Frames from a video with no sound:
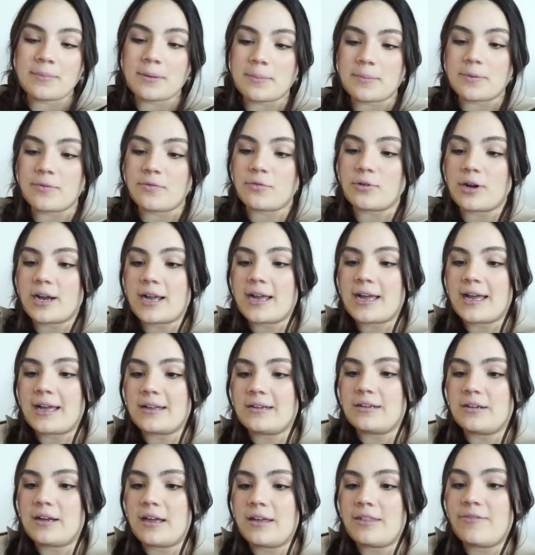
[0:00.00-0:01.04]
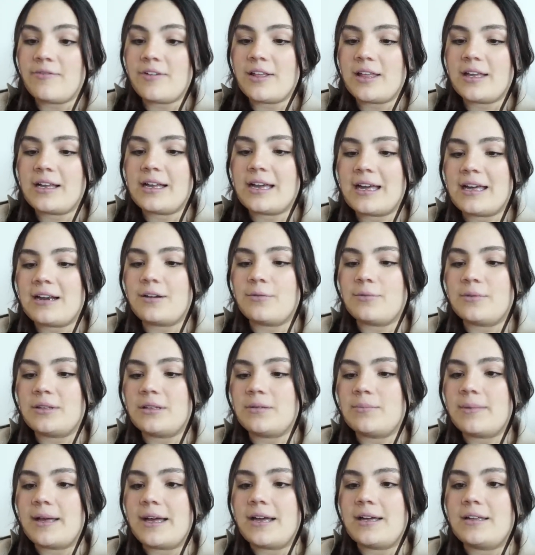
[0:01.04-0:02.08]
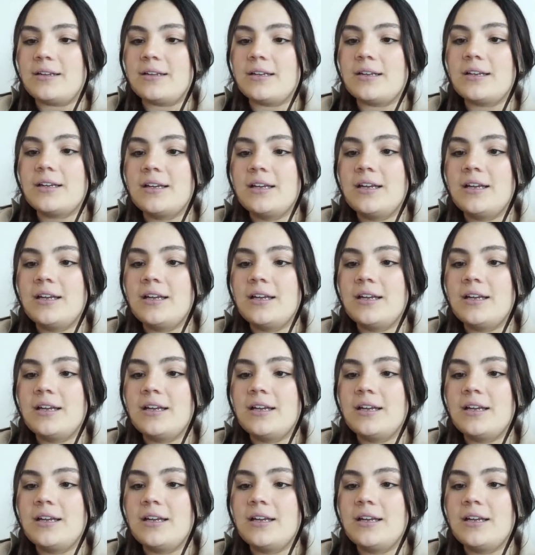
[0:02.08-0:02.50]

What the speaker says: But before I feel like I had a really bad